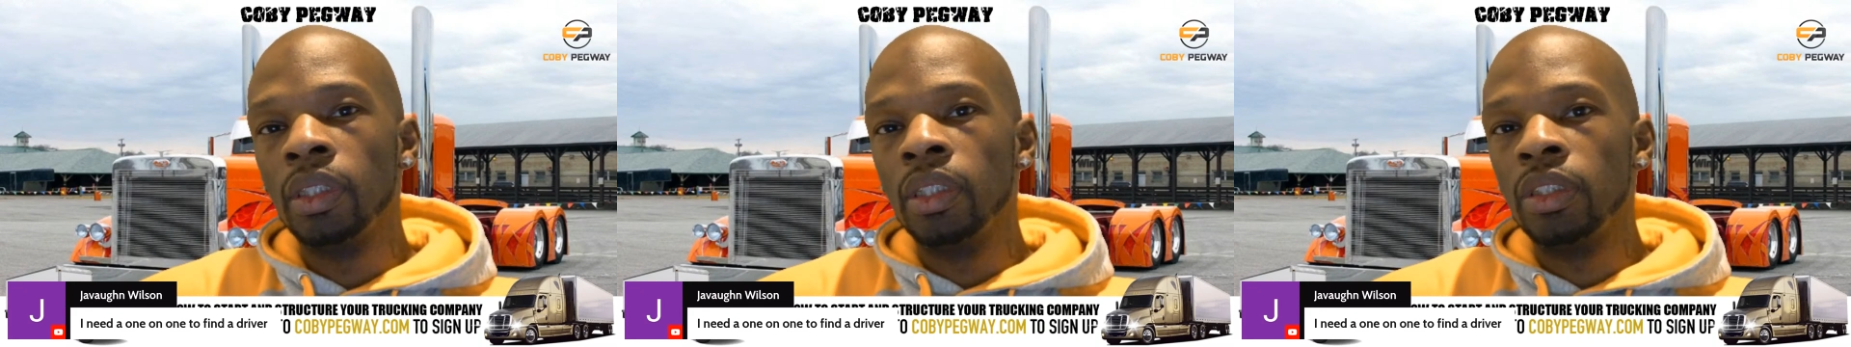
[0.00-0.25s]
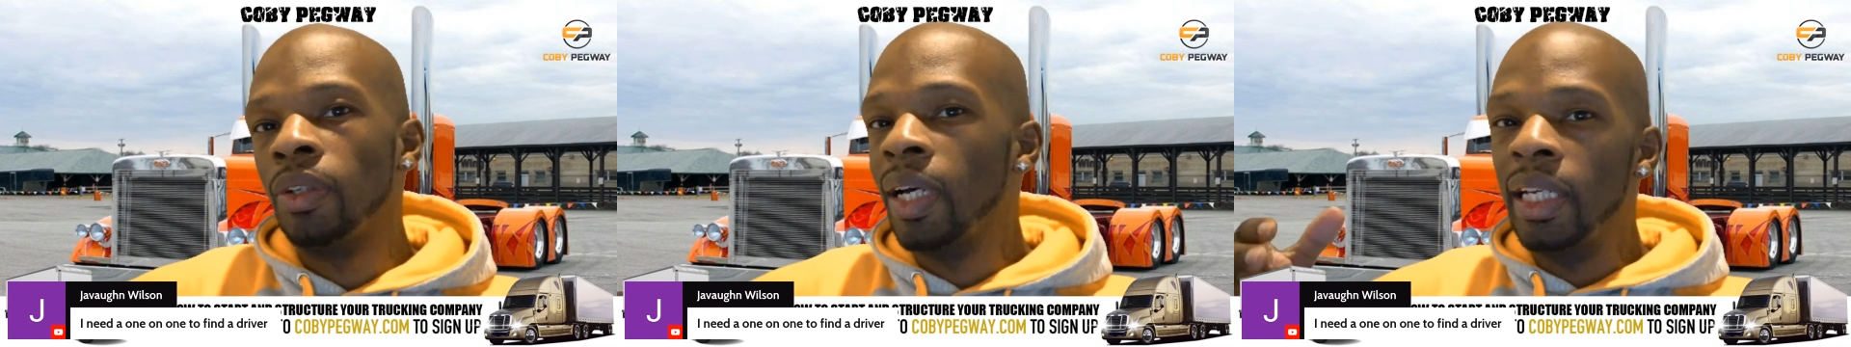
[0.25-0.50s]

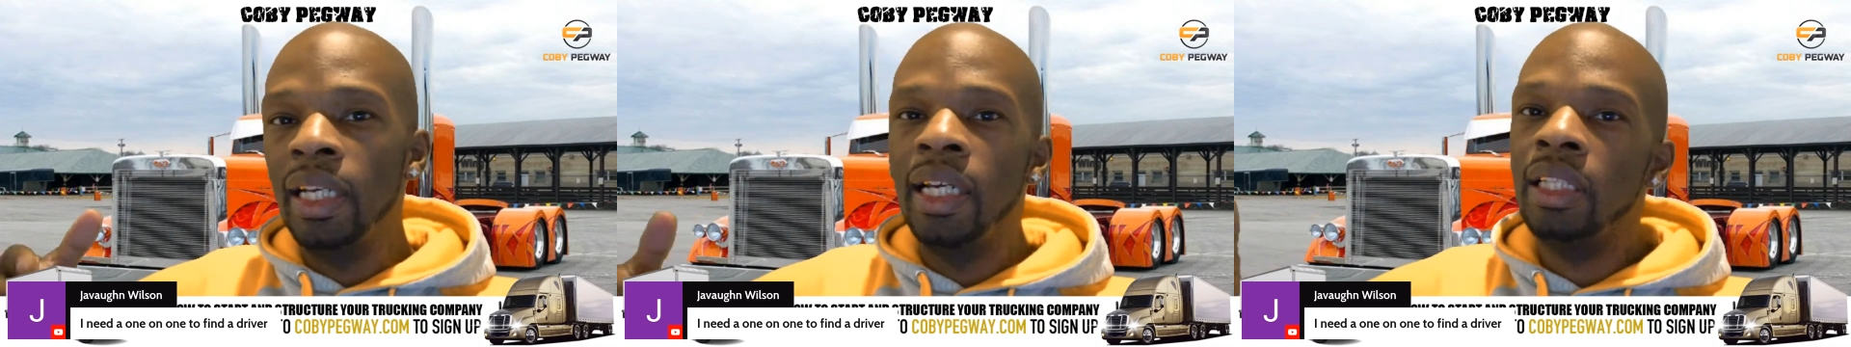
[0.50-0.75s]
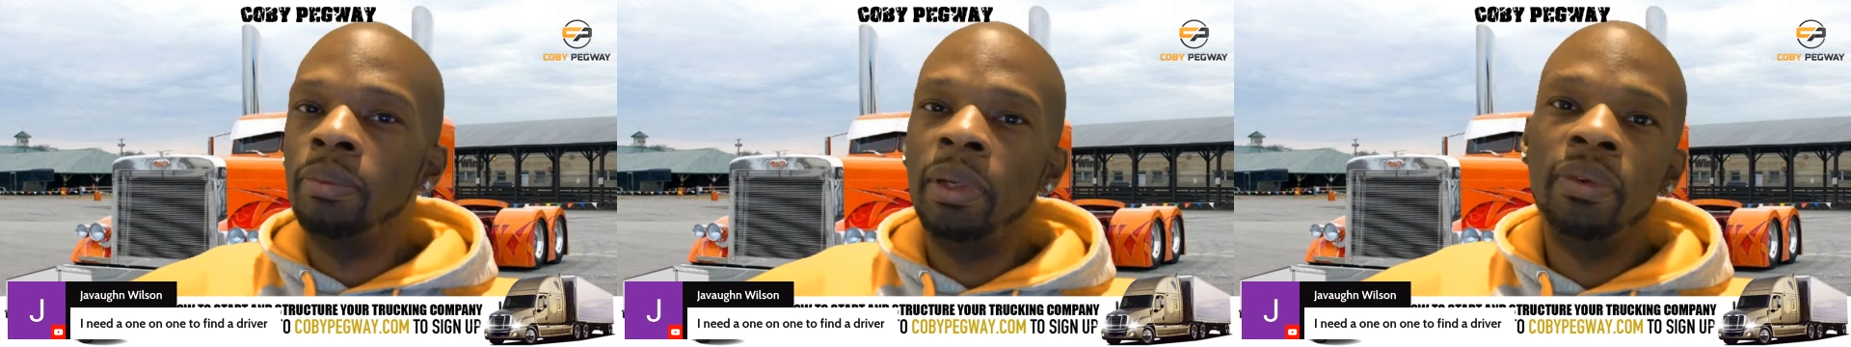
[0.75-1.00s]
so I didn't have
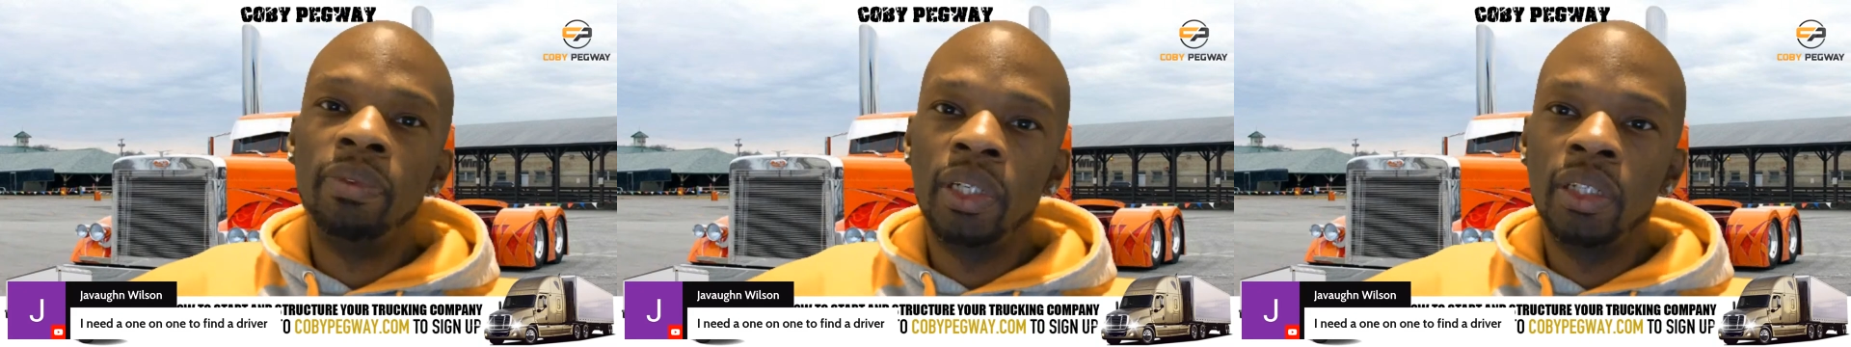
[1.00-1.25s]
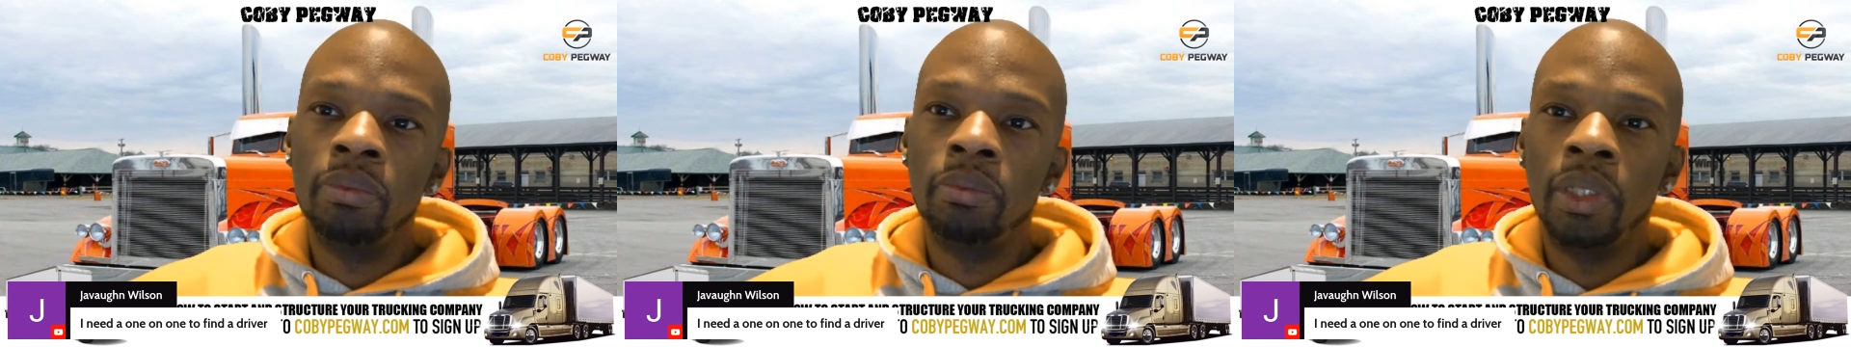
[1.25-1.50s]
to pay for
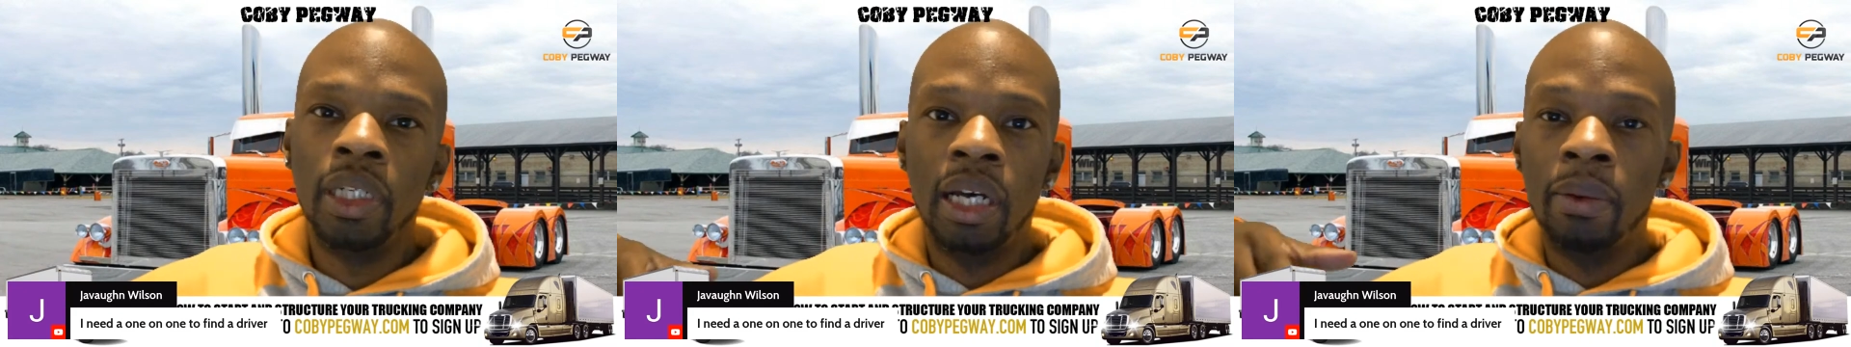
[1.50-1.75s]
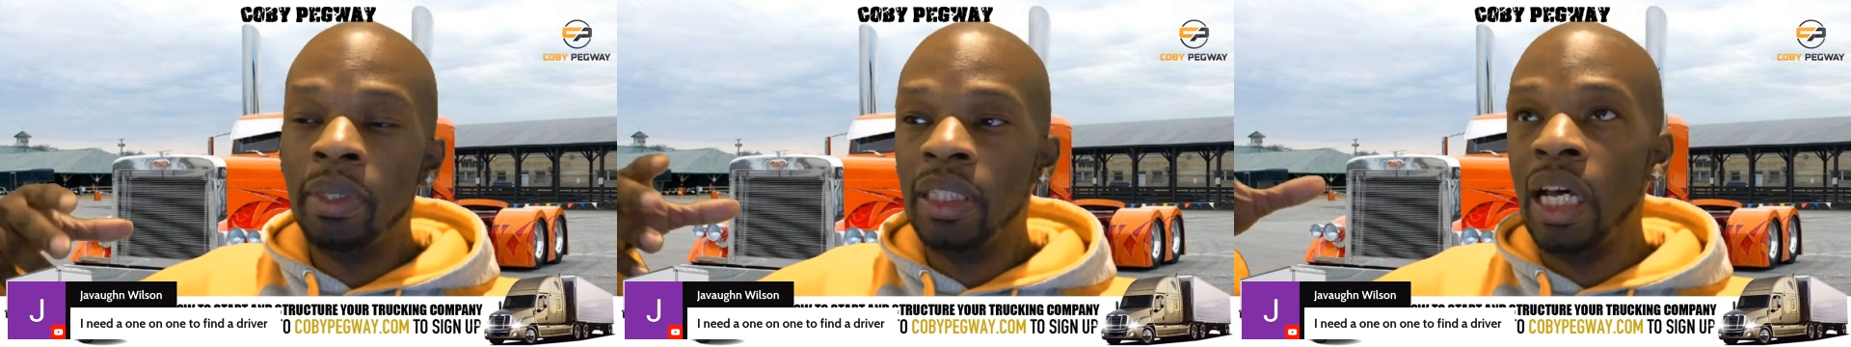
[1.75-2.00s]
them. But
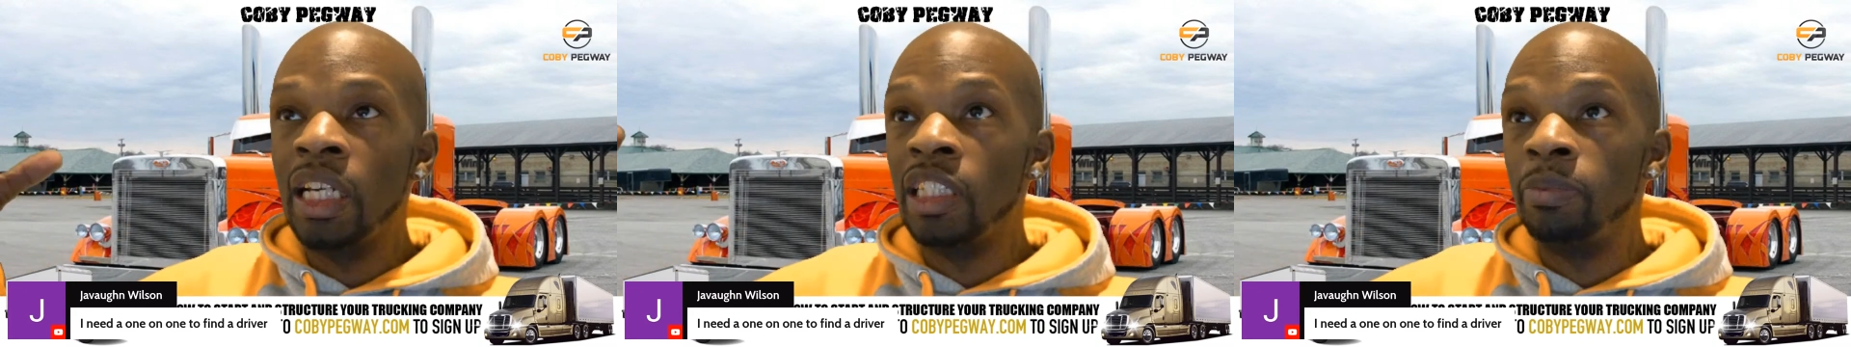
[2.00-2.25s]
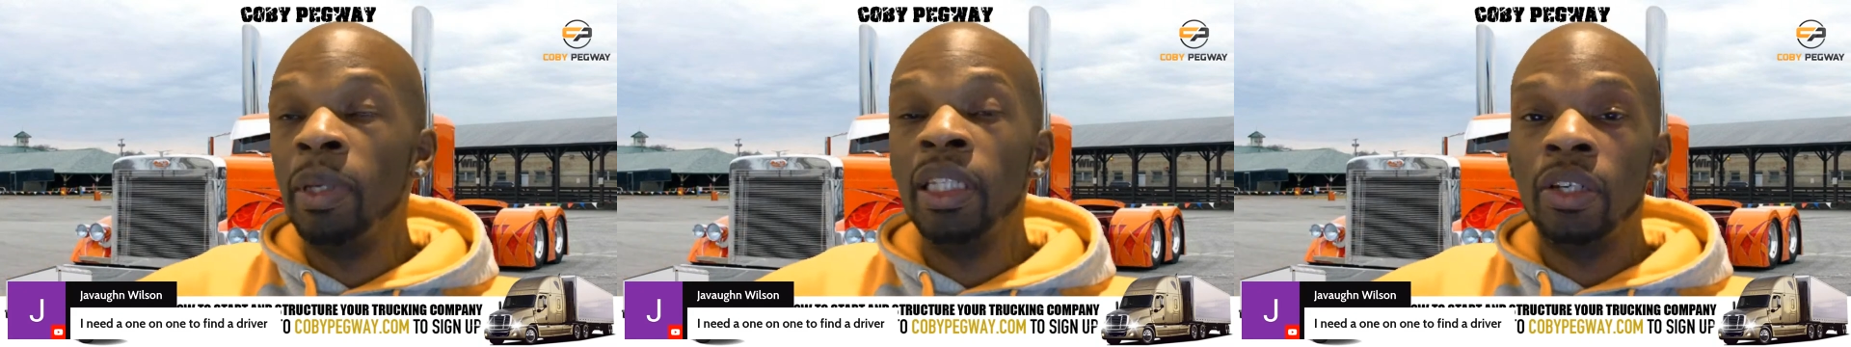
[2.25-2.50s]
I just spent